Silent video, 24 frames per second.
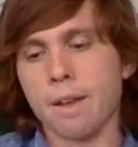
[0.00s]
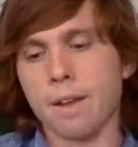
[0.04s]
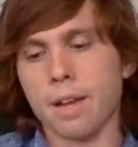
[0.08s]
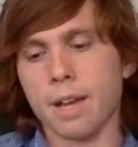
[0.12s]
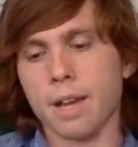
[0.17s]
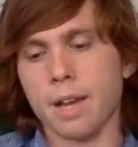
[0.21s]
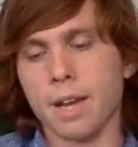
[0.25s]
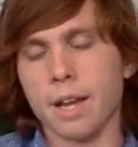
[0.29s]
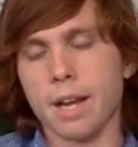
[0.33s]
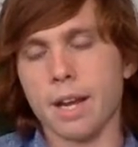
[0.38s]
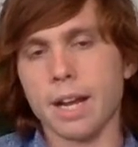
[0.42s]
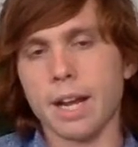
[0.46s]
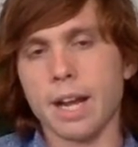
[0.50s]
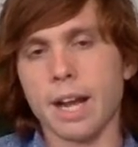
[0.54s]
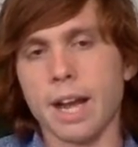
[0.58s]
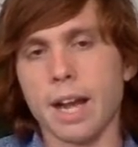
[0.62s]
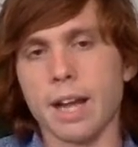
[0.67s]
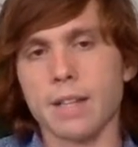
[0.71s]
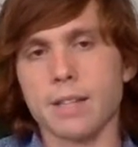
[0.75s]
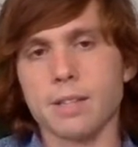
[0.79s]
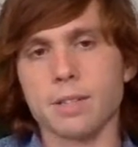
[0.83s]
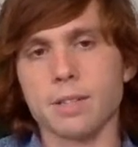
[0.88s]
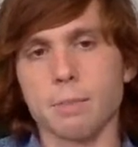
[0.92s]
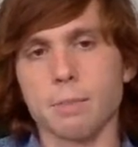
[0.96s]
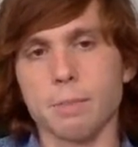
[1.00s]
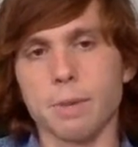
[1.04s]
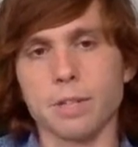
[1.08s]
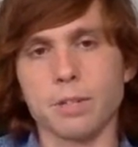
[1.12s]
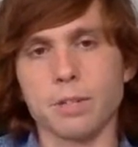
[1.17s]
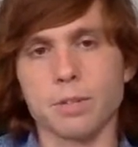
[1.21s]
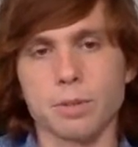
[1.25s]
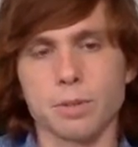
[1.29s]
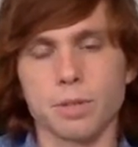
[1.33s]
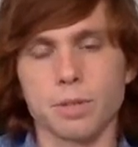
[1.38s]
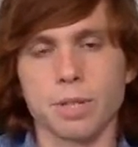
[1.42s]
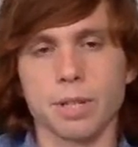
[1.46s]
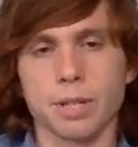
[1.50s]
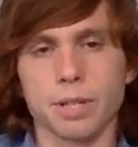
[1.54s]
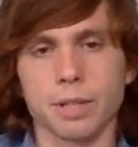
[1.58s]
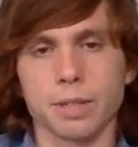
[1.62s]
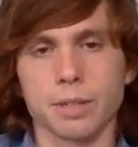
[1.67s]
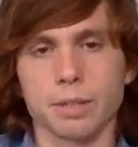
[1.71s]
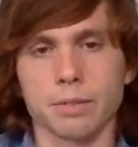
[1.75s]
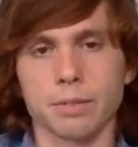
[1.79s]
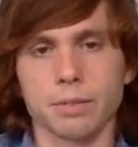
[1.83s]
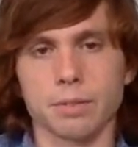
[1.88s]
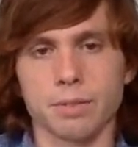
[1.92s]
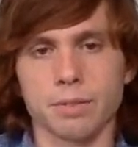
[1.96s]
And I got some
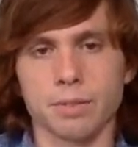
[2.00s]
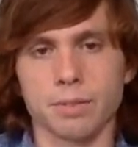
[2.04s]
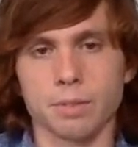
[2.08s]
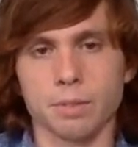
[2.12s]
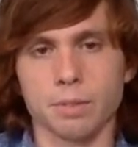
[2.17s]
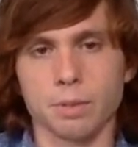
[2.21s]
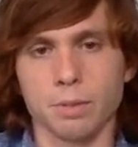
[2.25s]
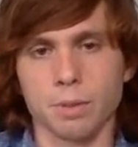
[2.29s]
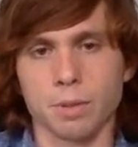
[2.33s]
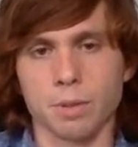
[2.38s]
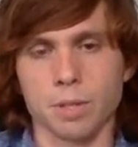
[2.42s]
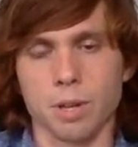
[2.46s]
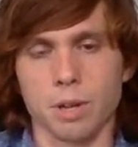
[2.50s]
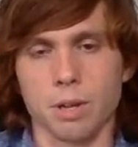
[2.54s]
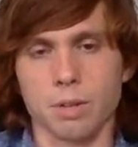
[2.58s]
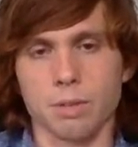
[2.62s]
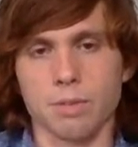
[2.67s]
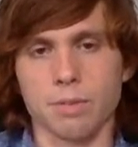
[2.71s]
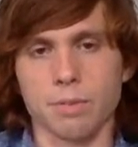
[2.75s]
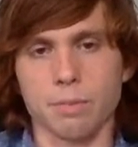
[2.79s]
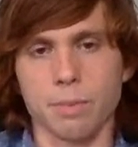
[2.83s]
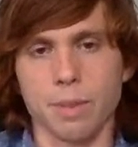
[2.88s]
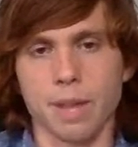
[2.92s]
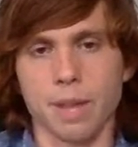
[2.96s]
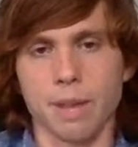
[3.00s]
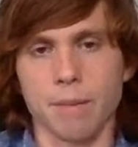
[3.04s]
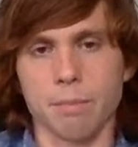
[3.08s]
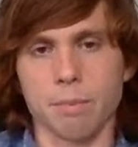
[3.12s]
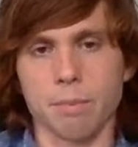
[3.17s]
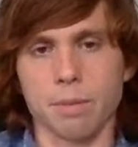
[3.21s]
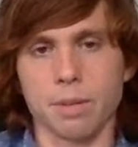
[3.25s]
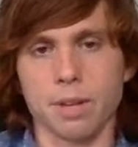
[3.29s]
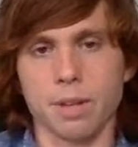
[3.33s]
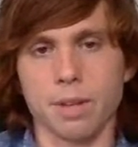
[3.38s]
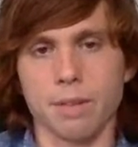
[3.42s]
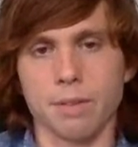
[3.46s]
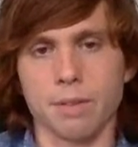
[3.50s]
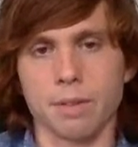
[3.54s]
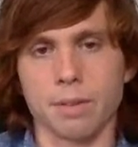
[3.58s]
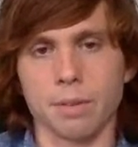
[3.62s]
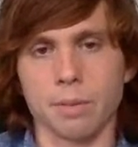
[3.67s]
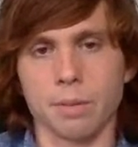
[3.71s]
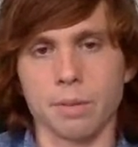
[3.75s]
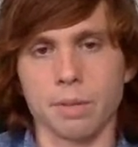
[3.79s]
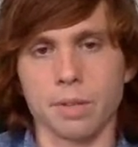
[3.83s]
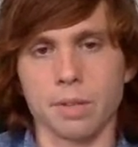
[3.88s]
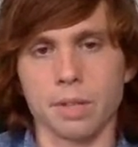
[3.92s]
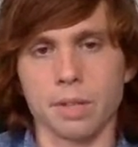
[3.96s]
interesting results from that, but
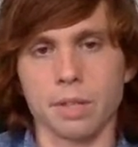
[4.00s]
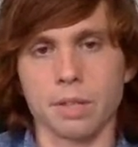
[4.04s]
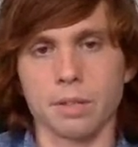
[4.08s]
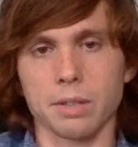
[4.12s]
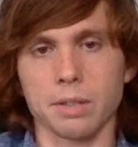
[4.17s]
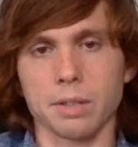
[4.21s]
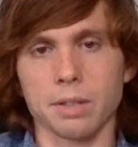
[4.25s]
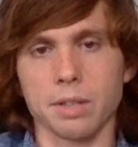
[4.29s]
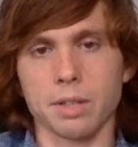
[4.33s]
nothing really